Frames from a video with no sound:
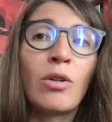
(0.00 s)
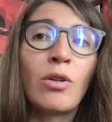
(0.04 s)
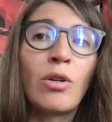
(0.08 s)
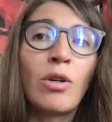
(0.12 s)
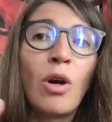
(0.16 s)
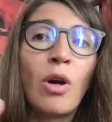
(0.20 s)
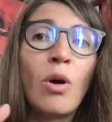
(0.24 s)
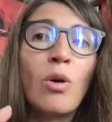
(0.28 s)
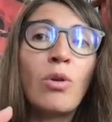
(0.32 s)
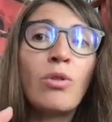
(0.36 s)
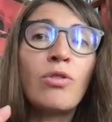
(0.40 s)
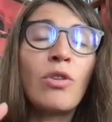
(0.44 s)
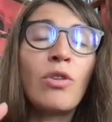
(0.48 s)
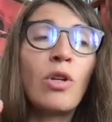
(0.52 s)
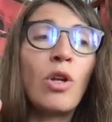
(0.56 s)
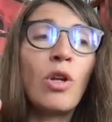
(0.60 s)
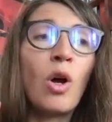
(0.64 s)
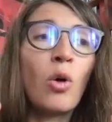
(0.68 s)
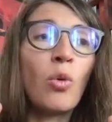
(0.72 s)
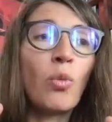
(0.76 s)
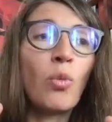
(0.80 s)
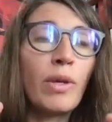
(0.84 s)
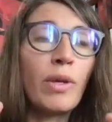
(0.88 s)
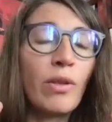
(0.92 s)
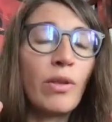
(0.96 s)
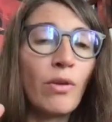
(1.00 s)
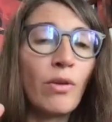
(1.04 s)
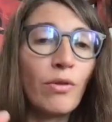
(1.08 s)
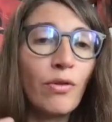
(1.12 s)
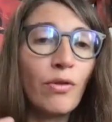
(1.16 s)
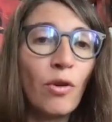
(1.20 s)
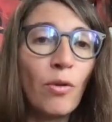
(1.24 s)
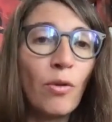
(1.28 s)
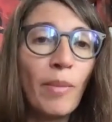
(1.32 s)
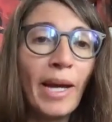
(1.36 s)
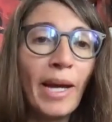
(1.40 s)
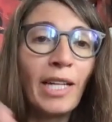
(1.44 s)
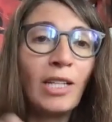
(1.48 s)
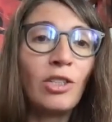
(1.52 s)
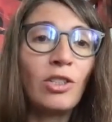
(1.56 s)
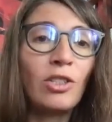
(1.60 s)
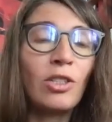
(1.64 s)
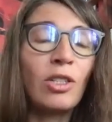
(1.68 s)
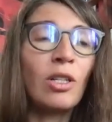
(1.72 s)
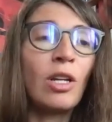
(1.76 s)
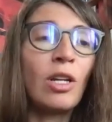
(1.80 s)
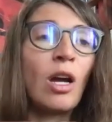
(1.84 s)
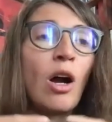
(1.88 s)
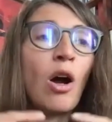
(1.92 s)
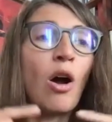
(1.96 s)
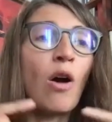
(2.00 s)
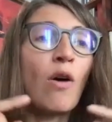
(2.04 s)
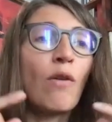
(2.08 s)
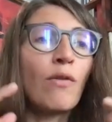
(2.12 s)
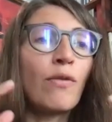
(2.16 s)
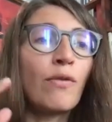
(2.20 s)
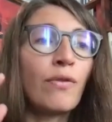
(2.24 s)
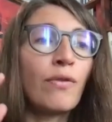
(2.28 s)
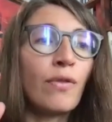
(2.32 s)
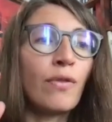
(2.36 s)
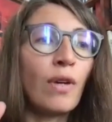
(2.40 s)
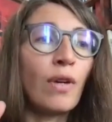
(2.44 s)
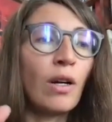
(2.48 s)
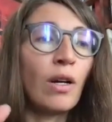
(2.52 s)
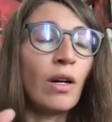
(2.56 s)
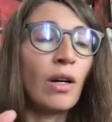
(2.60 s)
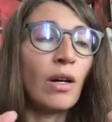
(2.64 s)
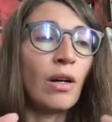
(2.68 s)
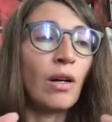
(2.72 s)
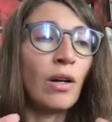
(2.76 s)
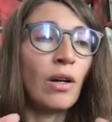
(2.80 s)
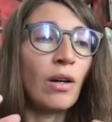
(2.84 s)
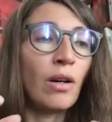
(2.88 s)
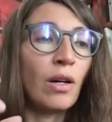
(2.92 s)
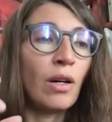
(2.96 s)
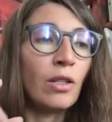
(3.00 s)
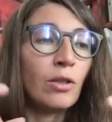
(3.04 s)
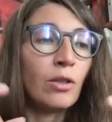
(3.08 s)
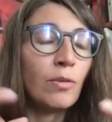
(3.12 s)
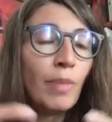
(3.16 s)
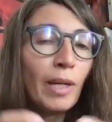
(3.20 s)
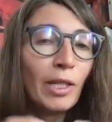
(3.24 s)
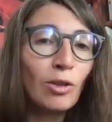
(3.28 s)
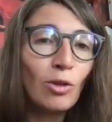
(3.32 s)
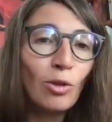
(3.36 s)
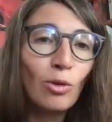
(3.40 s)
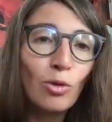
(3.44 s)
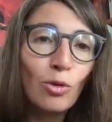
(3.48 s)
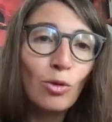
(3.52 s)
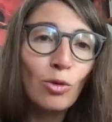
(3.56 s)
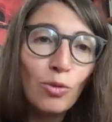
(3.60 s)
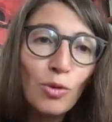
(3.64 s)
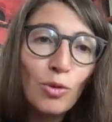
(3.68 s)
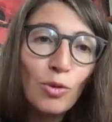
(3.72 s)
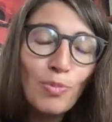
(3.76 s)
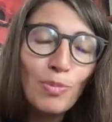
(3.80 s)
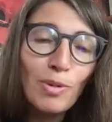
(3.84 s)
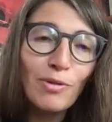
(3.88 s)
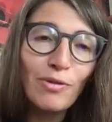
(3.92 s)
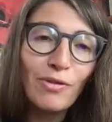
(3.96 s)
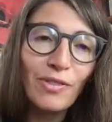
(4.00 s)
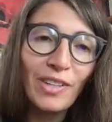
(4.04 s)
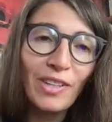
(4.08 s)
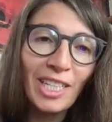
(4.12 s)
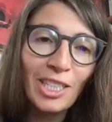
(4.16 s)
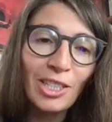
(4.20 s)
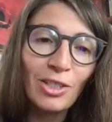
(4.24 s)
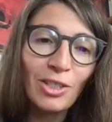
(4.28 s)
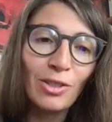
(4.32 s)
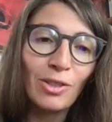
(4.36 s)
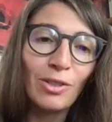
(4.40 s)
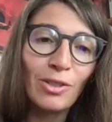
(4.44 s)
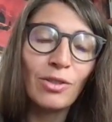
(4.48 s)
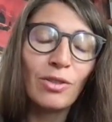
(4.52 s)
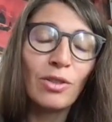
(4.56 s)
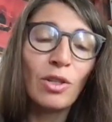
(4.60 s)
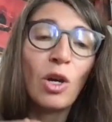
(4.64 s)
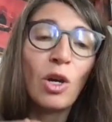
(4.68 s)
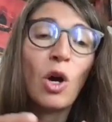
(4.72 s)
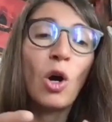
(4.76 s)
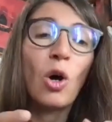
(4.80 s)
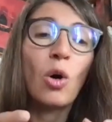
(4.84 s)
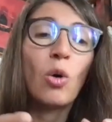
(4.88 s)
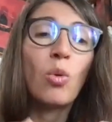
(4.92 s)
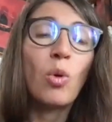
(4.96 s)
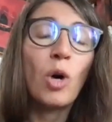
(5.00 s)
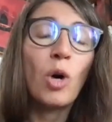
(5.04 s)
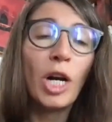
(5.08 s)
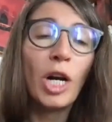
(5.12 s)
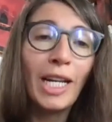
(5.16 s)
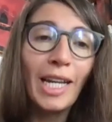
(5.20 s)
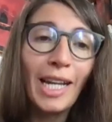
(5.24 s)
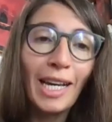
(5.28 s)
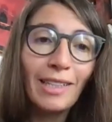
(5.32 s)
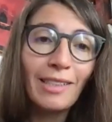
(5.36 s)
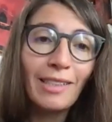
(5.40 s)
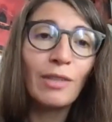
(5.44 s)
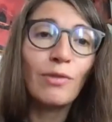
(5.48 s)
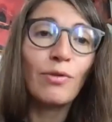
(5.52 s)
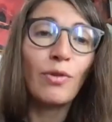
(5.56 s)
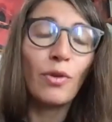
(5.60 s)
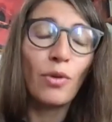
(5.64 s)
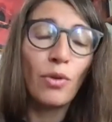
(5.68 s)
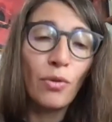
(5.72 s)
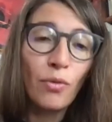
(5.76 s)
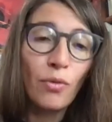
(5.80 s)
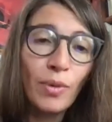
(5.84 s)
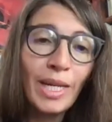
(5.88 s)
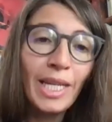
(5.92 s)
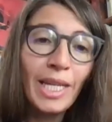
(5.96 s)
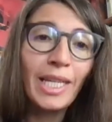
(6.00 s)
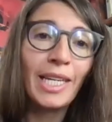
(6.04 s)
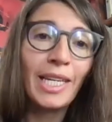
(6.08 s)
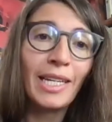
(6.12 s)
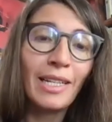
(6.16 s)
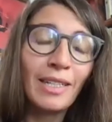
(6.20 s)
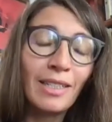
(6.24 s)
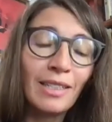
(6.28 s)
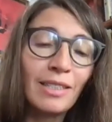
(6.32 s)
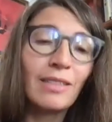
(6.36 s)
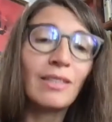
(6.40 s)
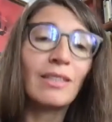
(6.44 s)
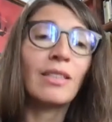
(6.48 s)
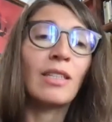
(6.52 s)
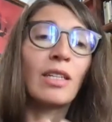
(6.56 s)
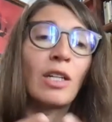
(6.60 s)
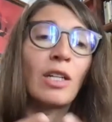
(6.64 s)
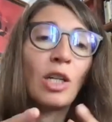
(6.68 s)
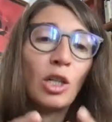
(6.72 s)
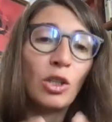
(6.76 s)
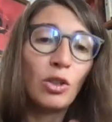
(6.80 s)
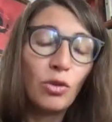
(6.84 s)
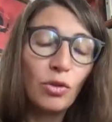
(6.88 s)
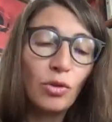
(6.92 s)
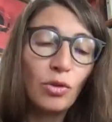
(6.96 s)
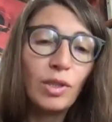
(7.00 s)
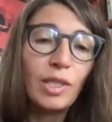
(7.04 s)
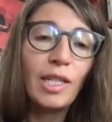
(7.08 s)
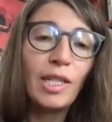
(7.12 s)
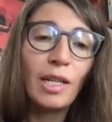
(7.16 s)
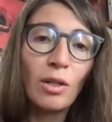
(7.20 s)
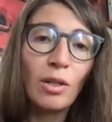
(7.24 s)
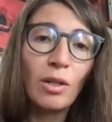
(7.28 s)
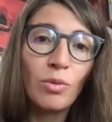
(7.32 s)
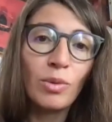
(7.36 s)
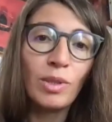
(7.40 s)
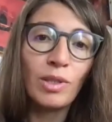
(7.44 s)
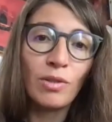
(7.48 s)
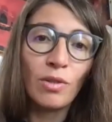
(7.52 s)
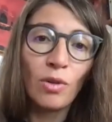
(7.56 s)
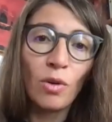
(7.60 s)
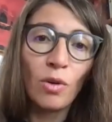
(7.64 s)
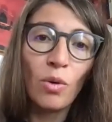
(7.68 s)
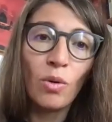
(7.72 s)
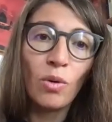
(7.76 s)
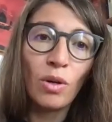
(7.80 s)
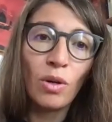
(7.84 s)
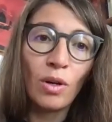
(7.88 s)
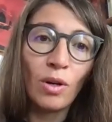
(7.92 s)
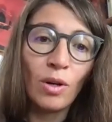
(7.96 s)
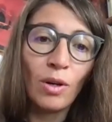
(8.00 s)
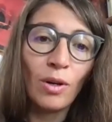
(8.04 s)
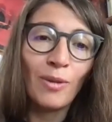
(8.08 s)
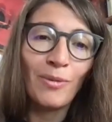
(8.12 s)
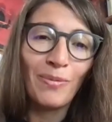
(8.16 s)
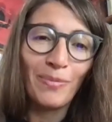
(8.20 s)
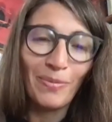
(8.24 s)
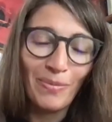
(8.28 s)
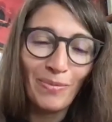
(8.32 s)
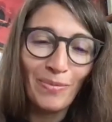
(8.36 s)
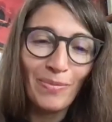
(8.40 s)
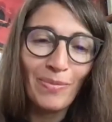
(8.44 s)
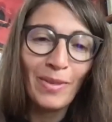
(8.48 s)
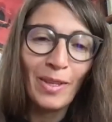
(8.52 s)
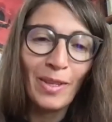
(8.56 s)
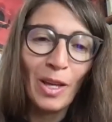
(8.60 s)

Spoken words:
goes along with the formation of a special group of villagers who are elected for 3 years to deal with the